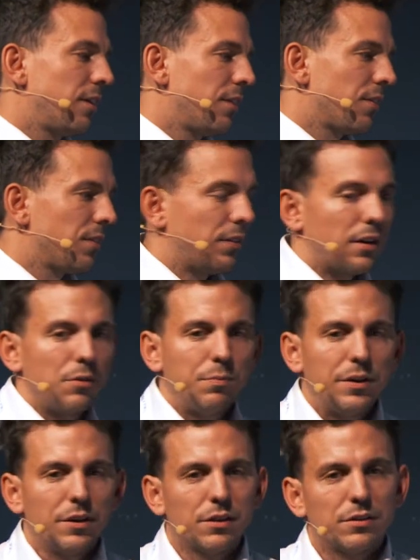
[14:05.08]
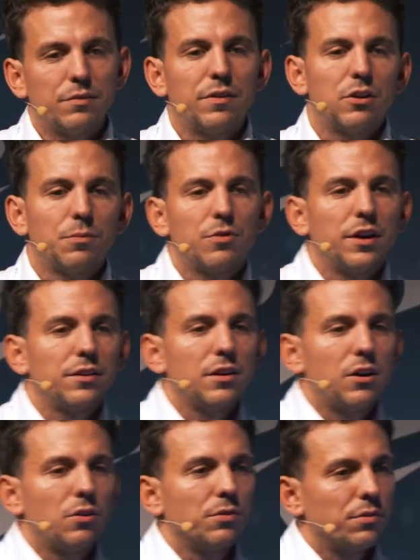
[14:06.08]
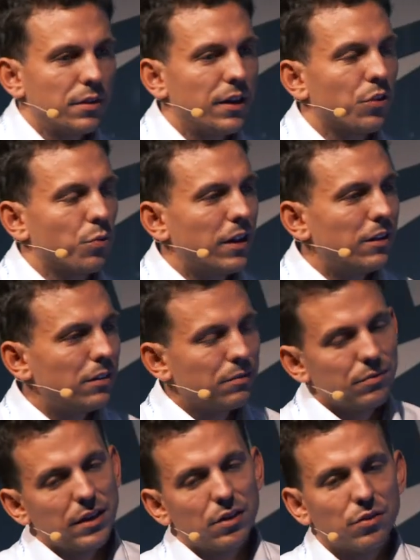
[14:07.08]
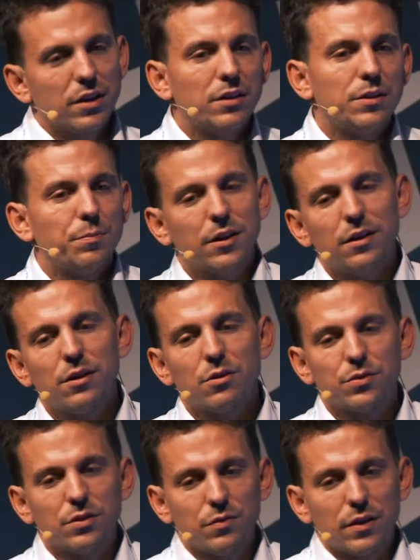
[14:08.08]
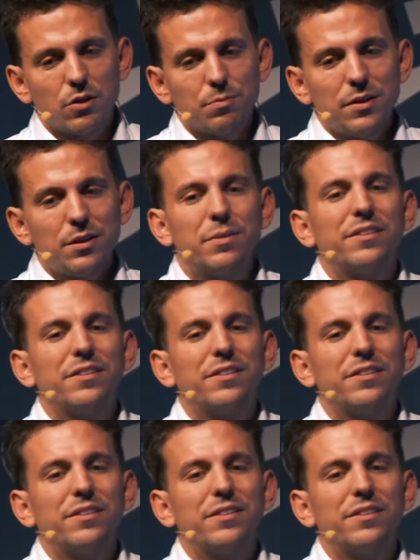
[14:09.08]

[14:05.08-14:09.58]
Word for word: lenses that are being developed right now as well. They're at the beginning of the development,